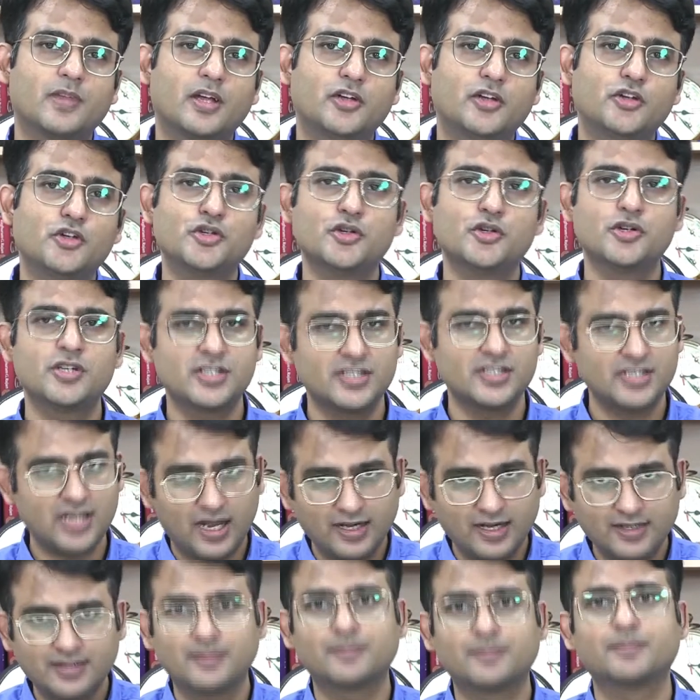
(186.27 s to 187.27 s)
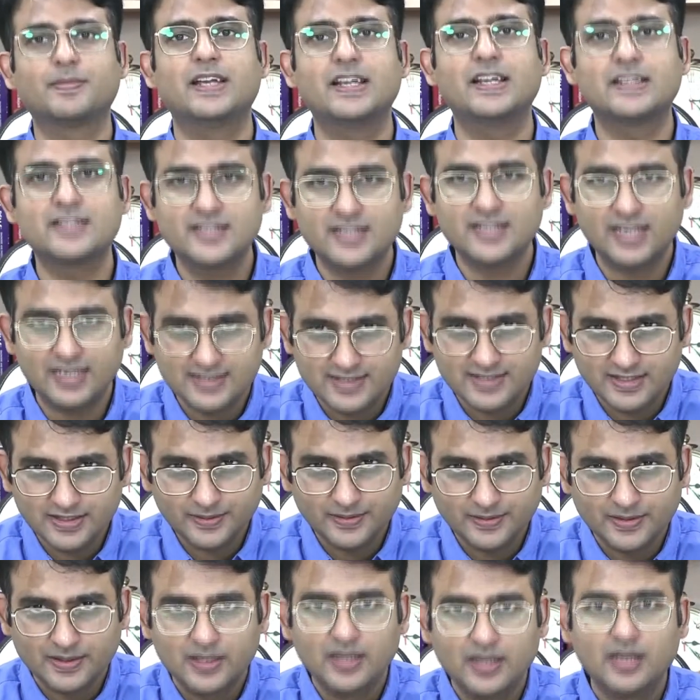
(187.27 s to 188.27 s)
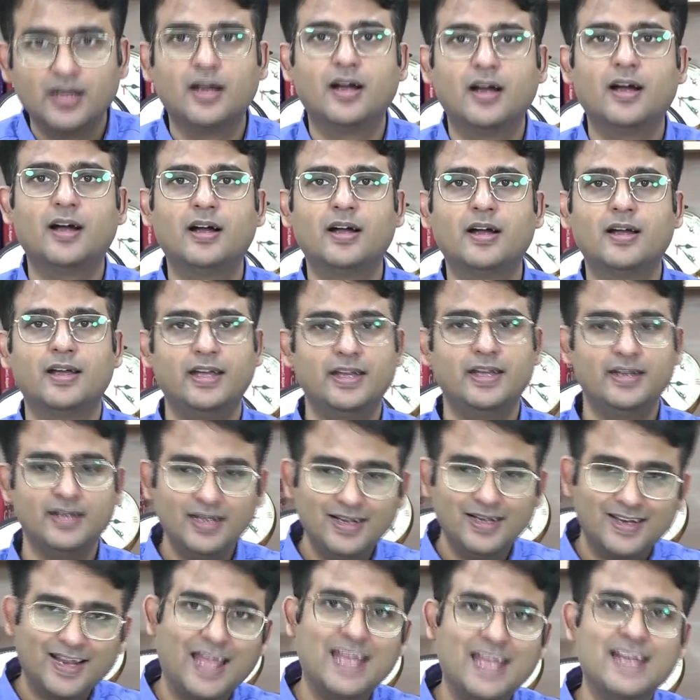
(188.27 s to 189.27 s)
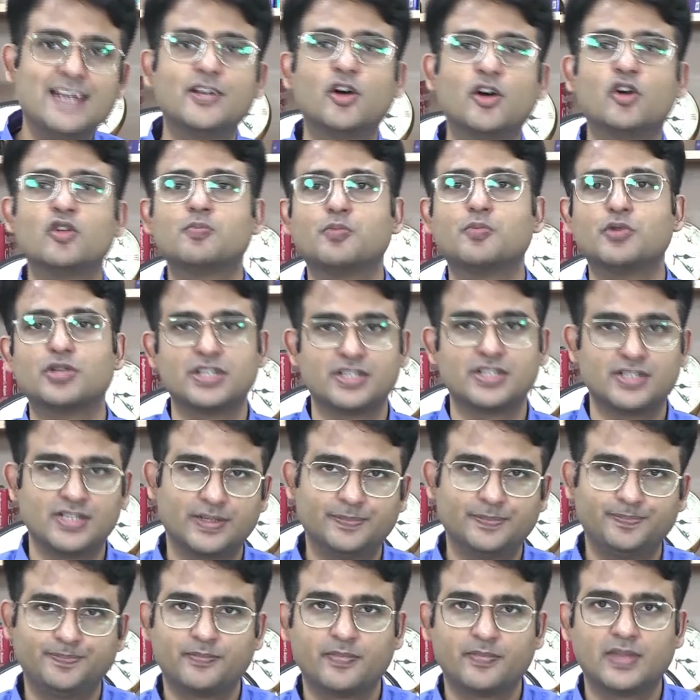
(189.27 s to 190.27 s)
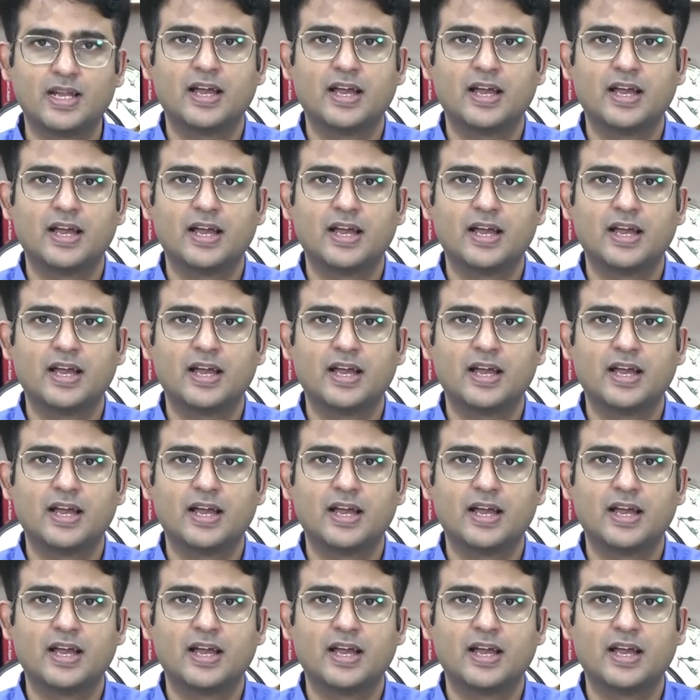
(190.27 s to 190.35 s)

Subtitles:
you should start exercising in a lying down position.